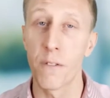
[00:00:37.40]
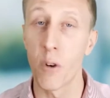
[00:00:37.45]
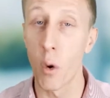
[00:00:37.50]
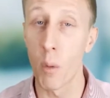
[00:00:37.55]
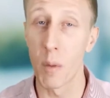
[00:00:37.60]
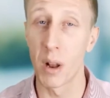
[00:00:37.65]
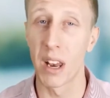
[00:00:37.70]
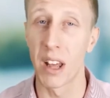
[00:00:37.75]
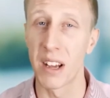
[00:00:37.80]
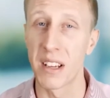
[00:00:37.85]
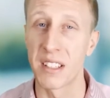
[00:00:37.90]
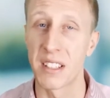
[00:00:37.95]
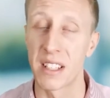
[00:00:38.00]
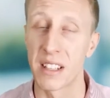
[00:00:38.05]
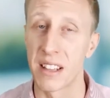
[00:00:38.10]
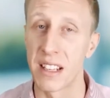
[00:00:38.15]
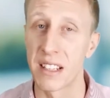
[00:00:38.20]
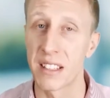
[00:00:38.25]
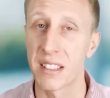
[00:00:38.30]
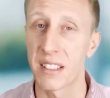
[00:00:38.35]

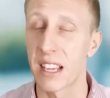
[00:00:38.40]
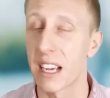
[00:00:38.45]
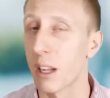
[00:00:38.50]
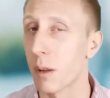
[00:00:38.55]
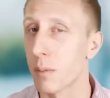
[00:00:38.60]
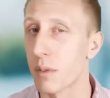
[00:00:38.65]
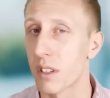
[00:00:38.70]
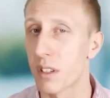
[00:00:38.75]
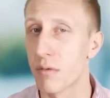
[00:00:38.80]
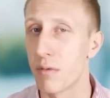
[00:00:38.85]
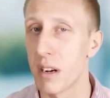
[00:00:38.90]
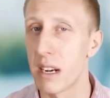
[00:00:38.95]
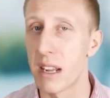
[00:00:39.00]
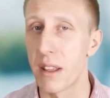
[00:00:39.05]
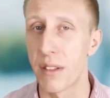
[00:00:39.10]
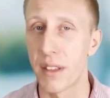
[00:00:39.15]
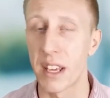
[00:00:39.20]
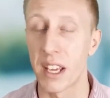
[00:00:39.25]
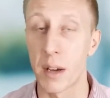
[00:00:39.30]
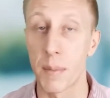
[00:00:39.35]
Formalizing this helps to
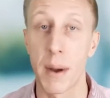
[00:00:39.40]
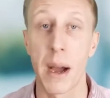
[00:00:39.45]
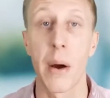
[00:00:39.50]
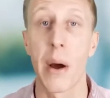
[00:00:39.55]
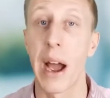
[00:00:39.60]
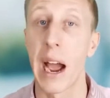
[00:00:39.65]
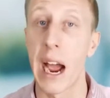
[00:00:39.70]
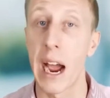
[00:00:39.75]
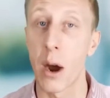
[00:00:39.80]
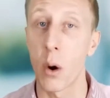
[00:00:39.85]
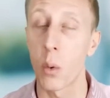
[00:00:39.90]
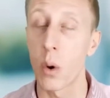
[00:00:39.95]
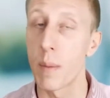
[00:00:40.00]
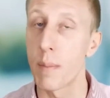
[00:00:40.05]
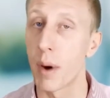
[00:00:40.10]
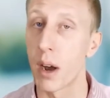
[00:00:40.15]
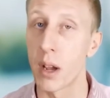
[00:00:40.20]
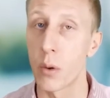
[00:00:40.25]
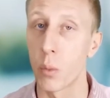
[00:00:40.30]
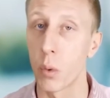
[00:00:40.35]
really think about how we
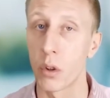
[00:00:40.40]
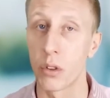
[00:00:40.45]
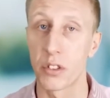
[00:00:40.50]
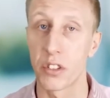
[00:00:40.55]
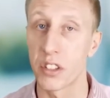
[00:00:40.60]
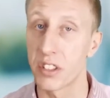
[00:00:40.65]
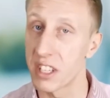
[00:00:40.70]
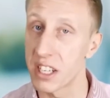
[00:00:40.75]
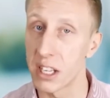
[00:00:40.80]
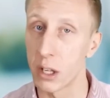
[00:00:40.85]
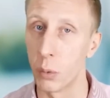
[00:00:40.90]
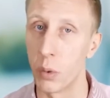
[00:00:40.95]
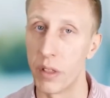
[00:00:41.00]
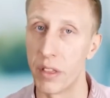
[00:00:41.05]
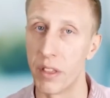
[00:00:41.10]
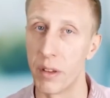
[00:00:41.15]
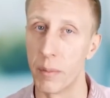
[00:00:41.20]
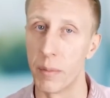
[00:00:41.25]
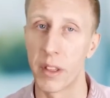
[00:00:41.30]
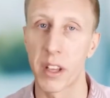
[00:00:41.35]
might want to deal
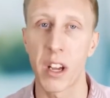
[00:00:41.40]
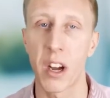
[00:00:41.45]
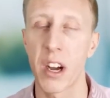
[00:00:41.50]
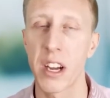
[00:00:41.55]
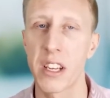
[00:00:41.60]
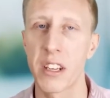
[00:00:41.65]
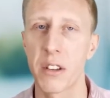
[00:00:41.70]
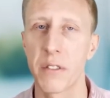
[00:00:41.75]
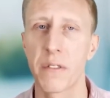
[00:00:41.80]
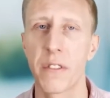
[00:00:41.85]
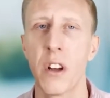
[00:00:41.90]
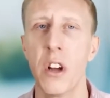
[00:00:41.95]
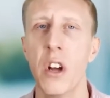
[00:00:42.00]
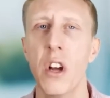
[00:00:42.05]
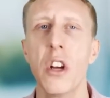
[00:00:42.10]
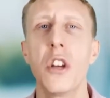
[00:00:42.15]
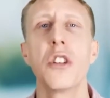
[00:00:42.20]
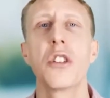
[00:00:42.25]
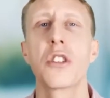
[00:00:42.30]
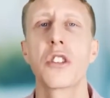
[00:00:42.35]
with them, the kind of
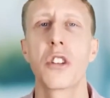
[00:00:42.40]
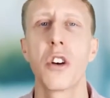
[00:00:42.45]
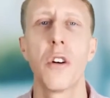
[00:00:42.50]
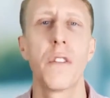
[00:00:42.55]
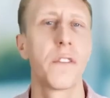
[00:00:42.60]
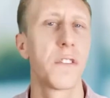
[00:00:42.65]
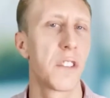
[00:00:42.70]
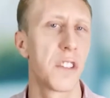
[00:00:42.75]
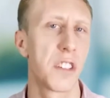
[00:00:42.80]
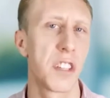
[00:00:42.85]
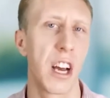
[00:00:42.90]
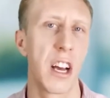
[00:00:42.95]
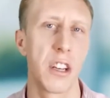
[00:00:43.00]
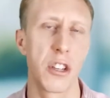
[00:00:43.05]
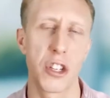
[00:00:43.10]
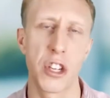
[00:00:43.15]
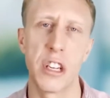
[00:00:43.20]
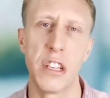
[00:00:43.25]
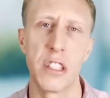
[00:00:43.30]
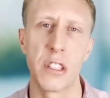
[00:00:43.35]
soft
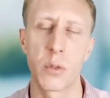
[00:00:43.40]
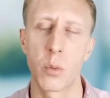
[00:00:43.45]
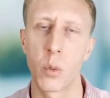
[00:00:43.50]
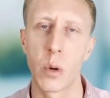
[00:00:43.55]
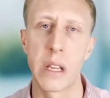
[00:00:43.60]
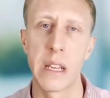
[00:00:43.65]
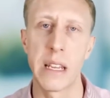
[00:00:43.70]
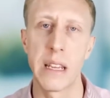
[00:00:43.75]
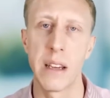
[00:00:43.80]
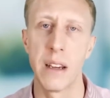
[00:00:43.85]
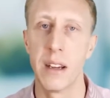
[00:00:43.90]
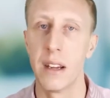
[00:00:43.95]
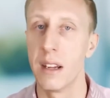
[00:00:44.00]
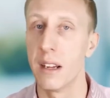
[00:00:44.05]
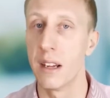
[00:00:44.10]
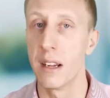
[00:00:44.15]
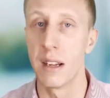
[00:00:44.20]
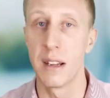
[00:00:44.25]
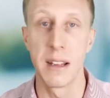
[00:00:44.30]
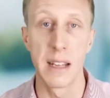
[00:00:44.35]
touches we
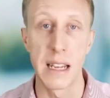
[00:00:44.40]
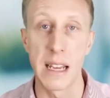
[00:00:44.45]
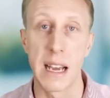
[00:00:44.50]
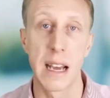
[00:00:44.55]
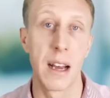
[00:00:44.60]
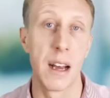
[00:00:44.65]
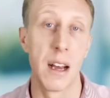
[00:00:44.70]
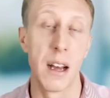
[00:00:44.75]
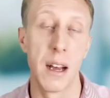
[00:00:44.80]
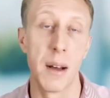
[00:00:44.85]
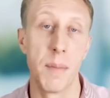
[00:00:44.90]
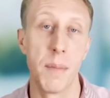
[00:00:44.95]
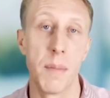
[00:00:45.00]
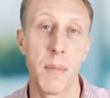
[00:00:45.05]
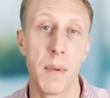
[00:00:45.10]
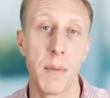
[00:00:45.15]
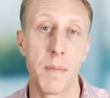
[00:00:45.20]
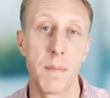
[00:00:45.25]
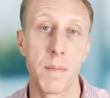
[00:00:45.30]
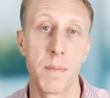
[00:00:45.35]

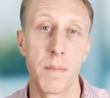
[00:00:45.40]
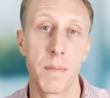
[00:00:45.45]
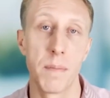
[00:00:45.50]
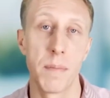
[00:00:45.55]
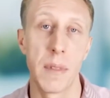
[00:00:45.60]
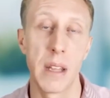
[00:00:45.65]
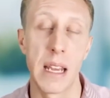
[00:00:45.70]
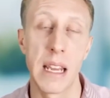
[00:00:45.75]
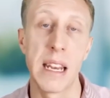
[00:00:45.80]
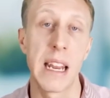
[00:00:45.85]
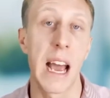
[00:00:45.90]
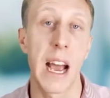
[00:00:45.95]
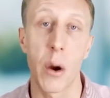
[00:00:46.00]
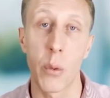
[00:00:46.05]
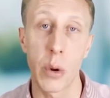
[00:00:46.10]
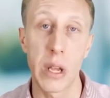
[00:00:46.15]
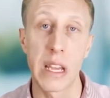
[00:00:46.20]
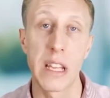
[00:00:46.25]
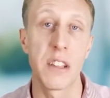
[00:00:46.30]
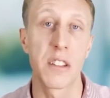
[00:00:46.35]
um, in
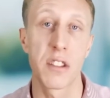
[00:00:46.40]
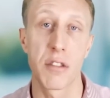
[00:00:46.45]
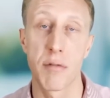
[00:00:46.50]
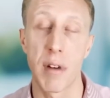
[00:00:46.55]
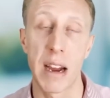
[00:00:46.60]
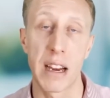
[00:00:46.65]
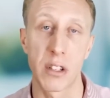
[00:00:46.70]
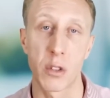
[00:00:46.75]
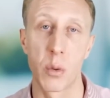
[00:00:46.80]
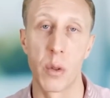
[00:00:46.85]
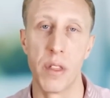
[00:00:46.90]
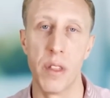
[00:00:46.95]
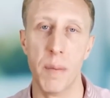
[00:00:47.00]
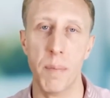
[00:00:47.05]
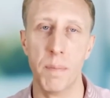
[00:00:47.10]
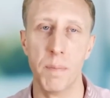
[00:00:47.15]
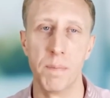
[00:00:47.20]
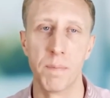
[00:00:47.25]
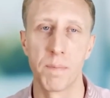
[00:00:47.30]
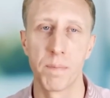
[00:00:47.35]
how we interact with
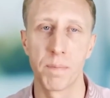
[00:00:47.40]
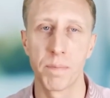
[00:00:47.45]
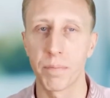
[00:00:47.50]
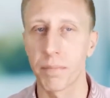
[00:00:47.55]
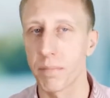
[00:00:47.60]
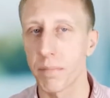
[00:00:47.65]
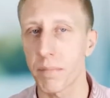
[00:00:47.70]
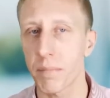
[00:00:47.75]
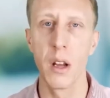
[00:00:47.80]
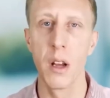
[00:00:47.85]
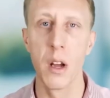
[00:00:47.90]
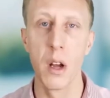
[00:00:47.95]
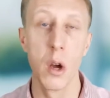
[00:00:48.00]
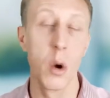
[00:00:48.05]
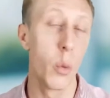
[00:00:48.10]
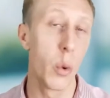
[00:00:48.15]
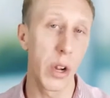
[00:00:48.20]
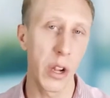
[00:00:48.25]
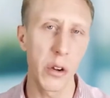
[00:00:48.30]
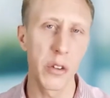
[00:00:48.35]
them.
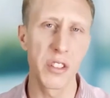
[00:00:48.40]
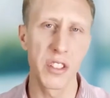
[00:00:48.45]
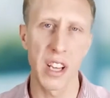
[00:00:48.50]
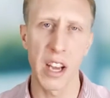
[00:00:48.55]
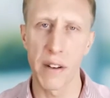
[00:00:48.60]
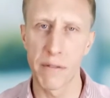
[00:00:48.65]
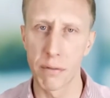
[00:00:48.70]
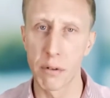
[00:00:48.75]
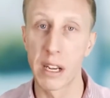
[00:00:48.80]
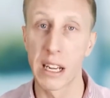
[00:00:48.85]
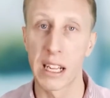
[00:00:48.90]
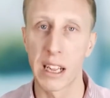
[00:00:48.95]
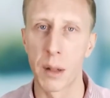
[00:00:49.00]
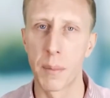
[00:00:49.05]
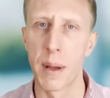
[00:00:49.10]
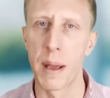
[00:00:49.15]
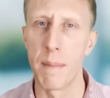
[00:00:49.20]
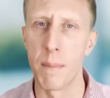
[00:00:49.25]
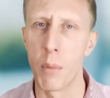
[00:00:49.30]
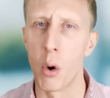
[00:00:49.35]
We're going to cover a
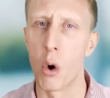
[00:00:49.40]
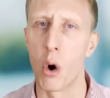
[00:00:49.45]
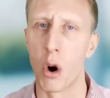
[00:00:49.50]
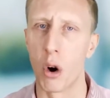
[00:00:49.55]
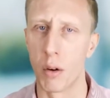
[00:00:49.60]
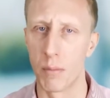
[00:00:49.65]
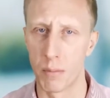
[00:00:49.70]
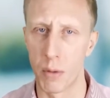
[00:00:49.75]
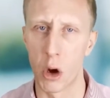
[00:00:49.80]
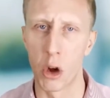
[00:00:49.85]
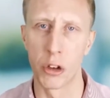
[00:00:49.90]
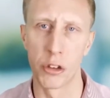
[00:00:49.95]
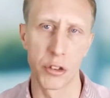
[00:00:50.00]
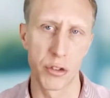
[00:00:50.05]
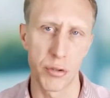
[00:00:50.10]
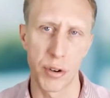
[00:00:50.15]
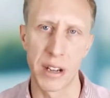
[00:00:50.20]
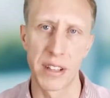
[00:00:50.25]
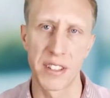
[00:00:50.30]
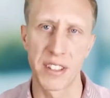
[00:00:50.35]
little bit more
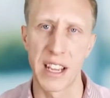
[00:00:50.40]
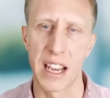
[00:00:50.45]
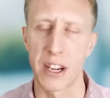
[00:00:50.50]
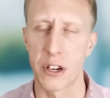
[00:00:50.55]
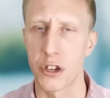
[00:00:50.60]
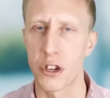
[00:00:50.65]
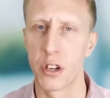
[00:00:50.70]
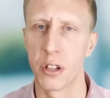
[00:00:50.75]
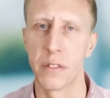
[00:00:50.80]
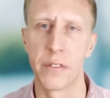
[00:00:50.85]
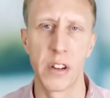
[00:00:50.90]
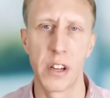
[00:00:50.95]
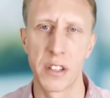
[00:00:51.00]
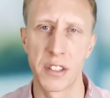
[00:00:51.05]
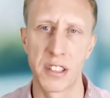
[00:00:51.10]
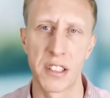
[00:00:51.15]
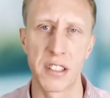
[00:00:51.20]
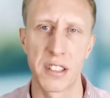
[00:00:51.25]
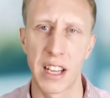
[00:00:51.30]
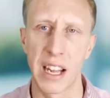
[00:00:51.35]
on transactional
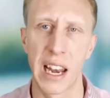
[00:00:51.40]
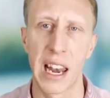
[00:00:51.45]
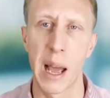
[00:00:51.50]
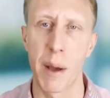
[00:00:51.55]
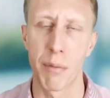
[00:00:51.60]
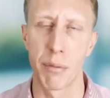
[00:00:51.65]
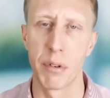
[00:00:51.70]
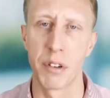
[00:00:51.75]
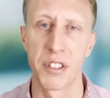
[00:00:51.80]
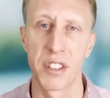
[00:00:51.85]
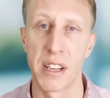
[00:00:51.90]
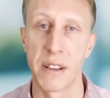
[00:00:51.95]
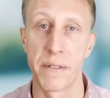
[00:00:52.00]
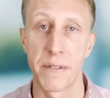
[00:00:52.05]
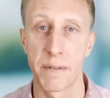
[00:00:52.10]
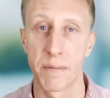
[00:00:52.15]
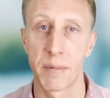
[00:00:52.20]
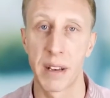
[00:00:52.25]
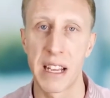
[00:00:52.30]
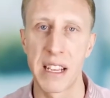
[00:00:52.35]
versus
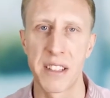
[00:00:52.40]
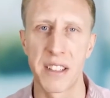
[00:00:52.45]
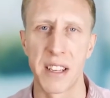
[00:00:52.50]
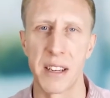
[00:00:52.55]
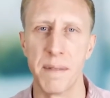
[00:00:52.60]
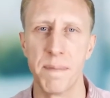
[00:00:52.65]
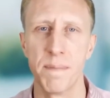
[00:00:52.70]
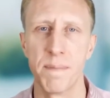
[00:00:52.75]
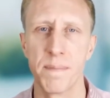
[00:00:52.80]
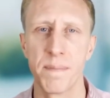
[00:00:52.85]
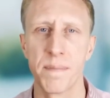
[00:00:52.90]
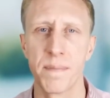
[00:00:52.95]
collaborative later.